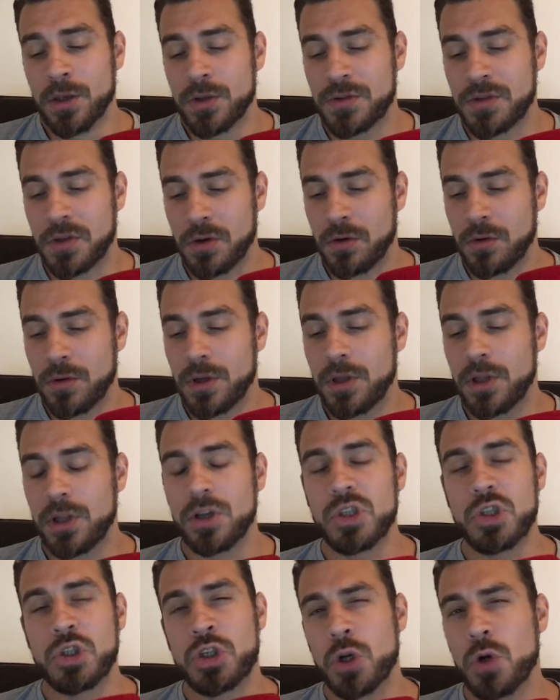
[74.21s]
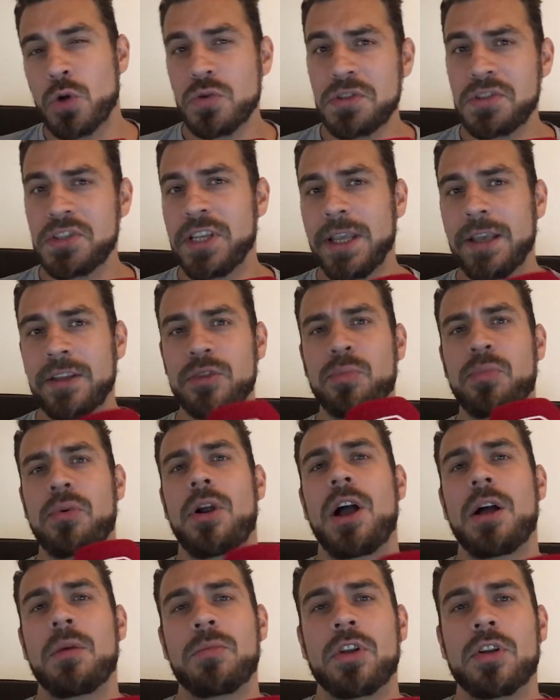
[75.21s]
So Jones, he has
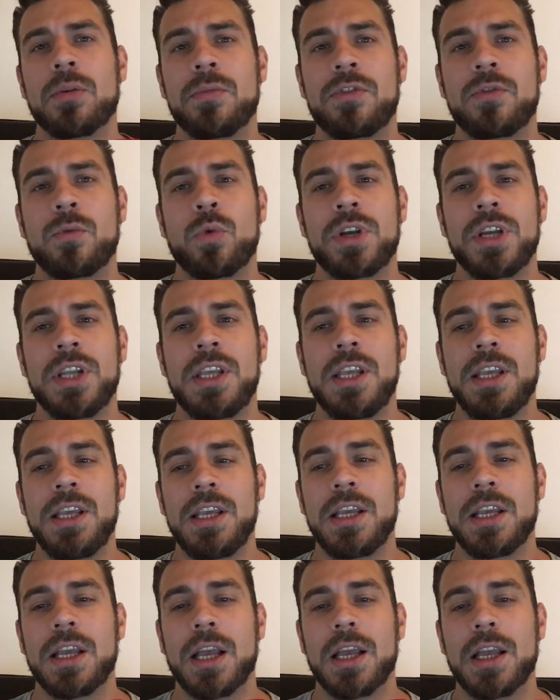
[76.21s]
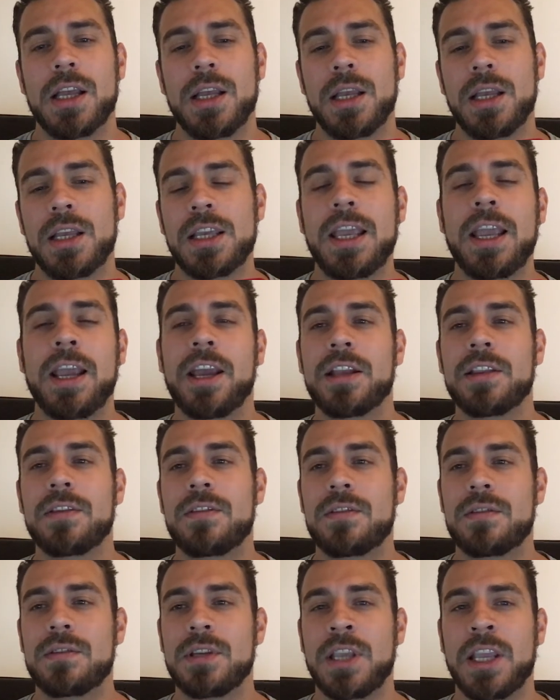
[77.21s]
problems when he
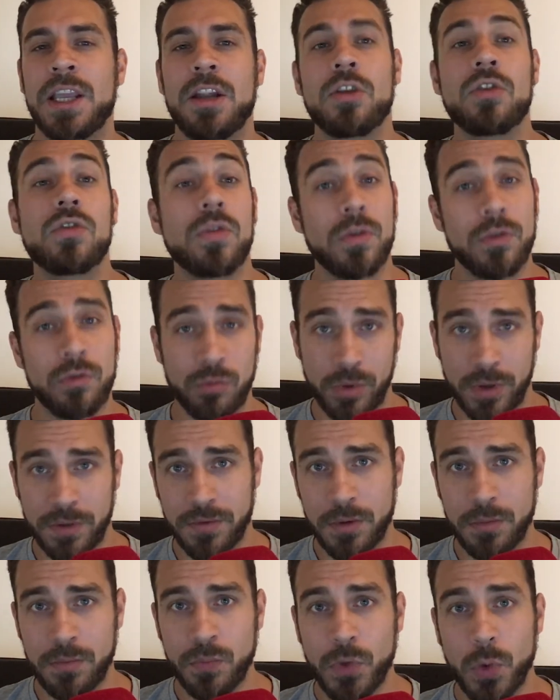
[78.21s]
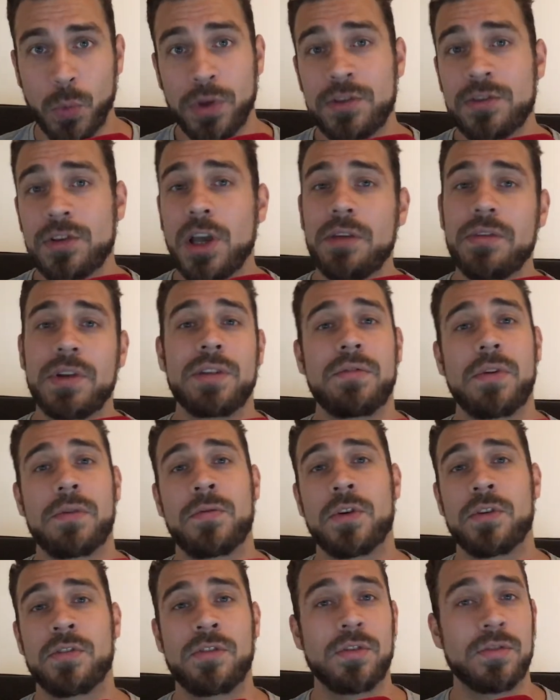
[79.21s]
can't get into his rhythm. We saw it in the
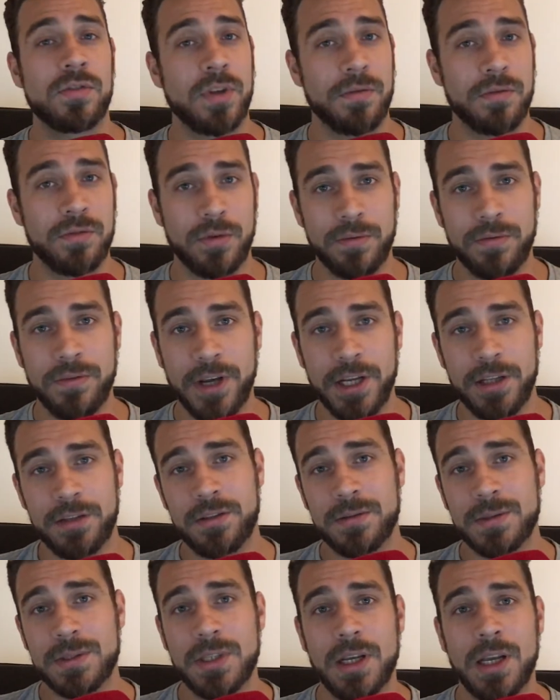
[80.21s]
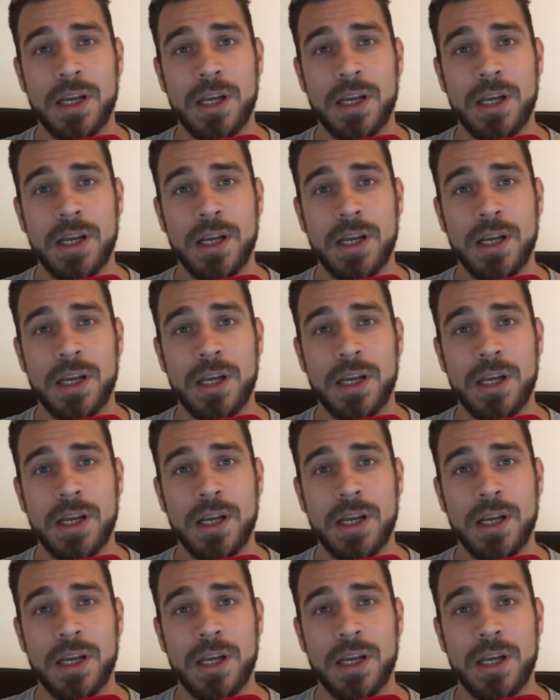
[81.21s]
first Gustafsson fight.